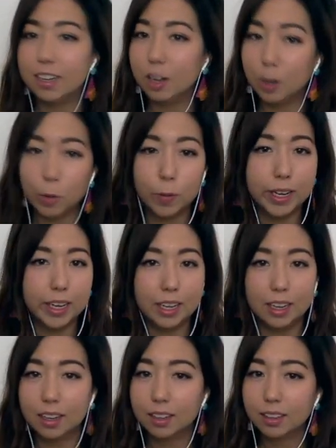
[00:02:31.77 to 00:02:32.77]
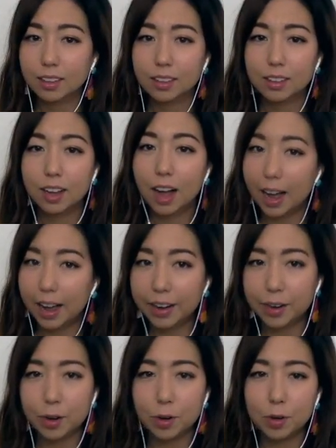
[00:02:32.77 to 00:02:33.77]
Louis,
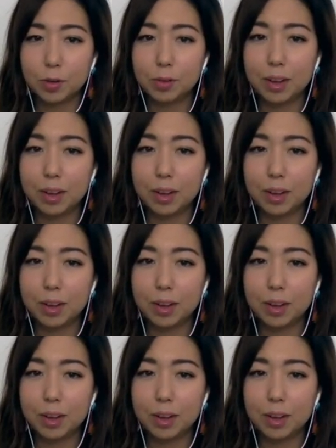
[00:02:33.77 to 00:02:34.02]
Haru.